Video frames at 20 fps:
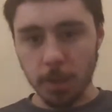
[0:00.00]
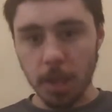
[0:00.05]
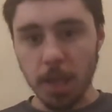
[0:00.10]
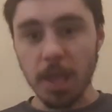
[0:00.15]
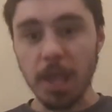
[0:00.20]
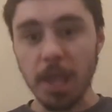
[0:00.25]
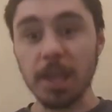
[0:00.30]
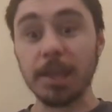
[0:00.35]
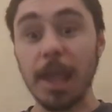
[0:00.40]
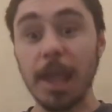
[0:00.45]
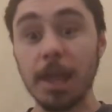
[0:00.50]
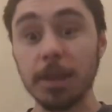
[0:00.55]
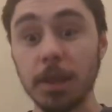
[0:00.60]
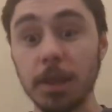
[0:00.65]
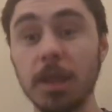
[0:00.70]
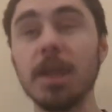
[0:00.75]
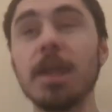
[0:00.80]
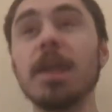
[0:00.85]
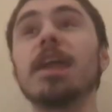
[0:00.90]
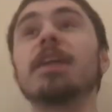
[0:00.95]
It's
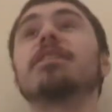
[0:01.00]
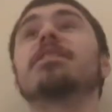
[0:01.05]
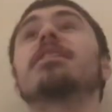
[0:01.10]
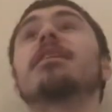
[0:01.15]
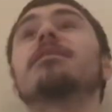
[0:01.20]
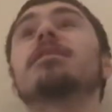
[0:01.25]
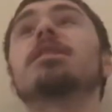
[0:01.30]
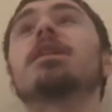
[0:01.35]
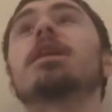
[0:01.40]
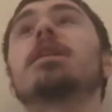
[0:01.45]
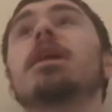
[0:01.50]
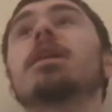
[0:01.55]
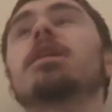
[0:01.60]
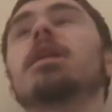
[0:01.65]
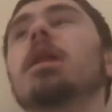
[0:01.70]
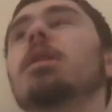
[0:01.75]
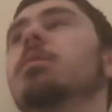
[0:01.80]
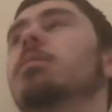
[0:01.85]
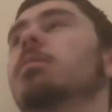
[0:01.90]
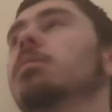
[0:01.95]
$79.99,
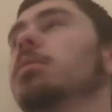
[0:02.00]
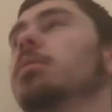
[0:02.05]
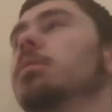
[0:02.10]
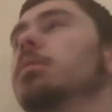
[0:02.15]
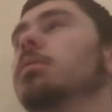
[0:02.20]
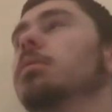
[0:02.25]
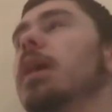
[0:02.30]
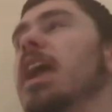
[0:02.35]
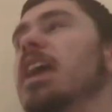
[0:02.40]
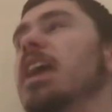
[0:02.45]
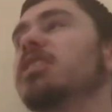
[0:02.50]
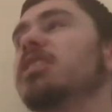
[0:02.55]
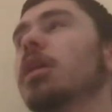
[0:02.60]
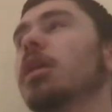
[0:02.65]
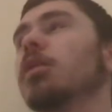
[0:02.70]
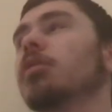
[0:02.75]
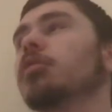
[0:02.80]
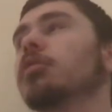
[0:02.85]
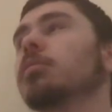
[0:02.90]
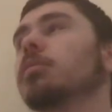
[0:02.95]
$80. That's
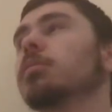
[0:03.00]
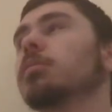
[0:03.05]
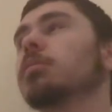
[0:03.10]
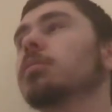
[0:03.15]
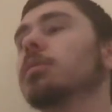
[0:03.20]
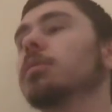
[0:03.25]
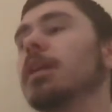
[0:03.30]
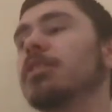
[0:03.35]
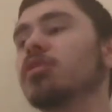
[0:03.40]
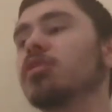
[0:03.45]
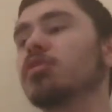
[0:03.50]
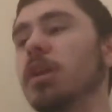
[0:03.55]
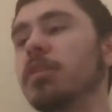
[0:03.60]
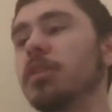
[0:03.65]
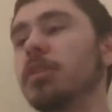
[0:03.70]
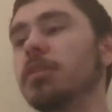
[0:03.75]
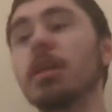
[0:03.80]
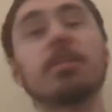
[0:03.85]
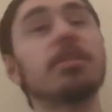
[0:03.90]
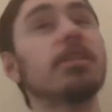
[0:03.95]
crazy. It's not 60. It's
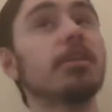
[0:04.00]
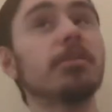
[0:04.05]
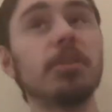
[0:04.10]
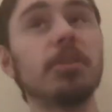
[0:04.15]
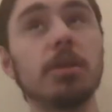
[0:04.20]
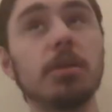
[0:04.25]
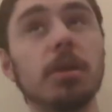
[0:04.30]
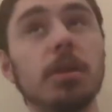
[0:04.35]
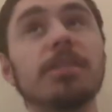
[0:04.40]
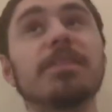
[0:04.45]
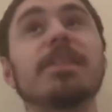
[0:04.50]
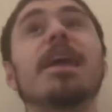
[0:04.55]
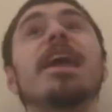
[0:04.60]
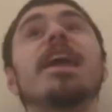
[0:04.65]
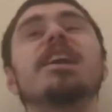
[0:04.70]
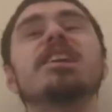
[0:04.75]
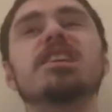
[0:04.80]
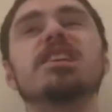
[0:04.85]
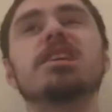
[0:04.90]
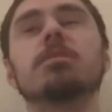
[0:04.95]
80.
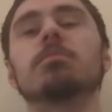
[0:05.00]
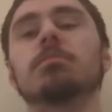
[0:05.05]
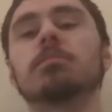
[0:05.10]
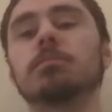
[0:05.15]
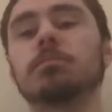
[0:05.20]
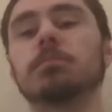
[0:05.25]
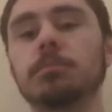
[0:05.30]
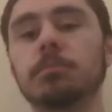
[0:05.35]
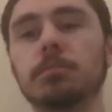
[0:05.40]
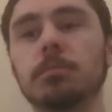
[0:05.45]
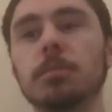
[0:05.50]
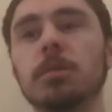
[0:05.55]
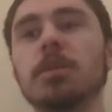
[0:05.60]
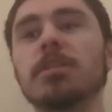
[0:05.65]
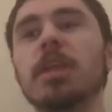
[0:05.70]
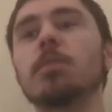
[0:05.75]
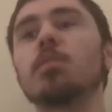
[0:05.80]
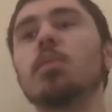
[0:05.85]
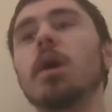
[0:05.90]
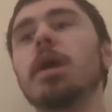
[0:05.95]
Same way.
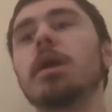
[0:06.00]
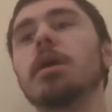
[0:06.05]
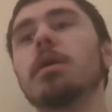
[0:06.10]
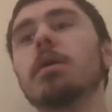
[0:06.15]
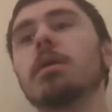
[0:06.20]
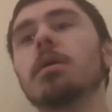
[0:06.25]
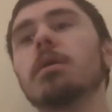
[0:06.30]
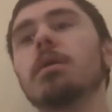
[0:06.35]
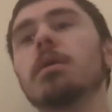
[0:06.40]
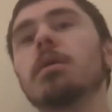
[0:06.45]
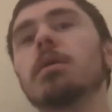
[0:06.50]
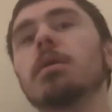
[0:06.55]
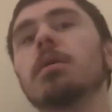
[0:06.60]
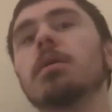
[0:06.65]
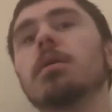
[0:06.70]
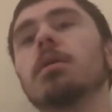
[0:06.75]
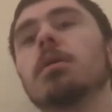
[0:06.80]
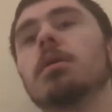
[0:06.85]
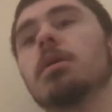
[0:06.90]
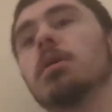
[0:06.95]

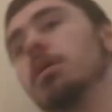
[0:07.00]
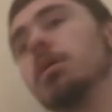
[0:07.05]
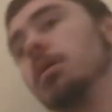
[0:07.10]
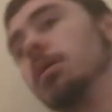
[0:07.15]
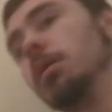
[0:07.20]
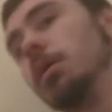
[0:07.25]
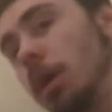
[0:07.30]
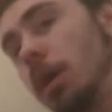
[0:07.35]
This,